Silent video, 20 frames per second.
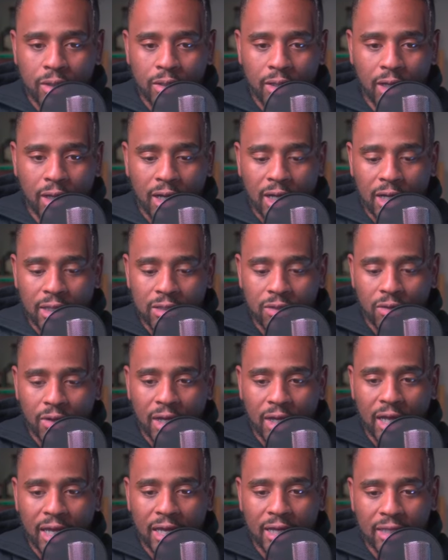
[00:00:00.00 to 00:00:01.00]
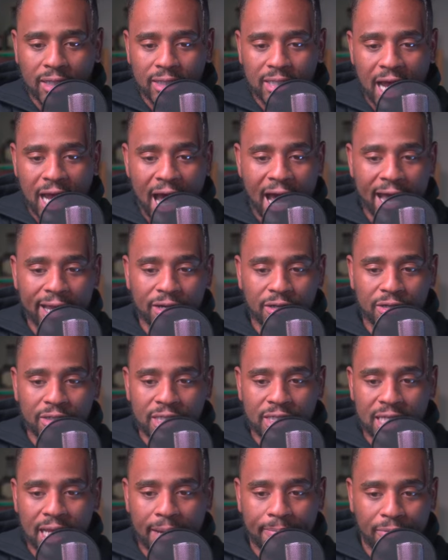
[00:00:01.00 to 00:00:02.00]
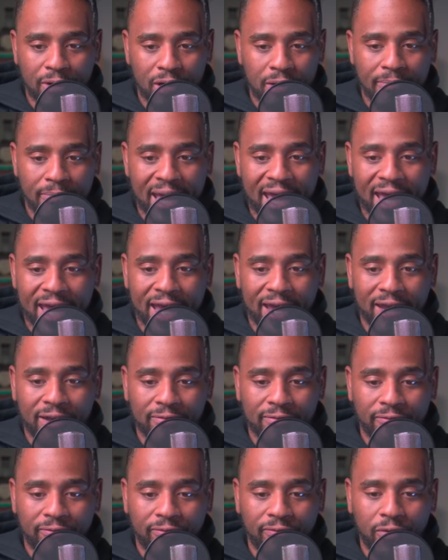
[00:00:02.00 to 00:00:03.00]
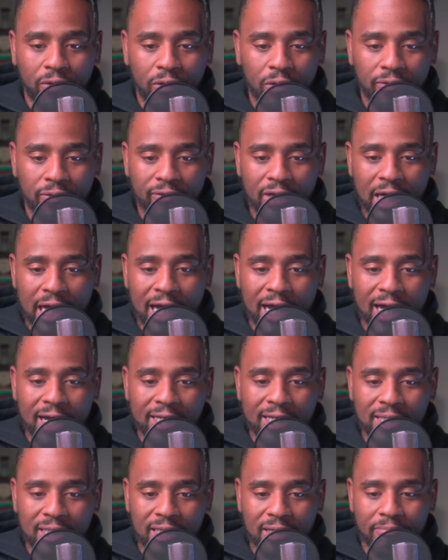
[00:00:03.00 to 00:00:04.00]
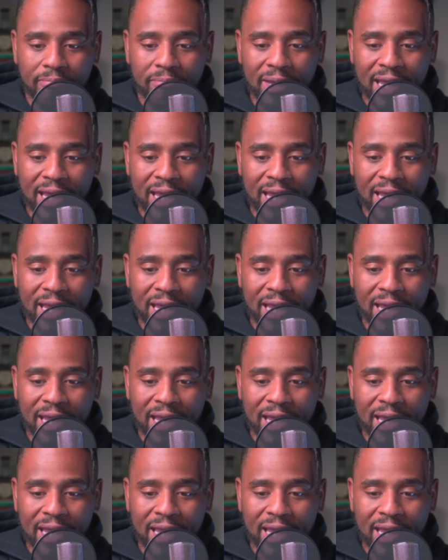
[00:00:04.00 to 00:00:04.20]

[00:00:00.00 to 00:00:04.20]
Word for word: Uh, so an entire separate bag full of gauze and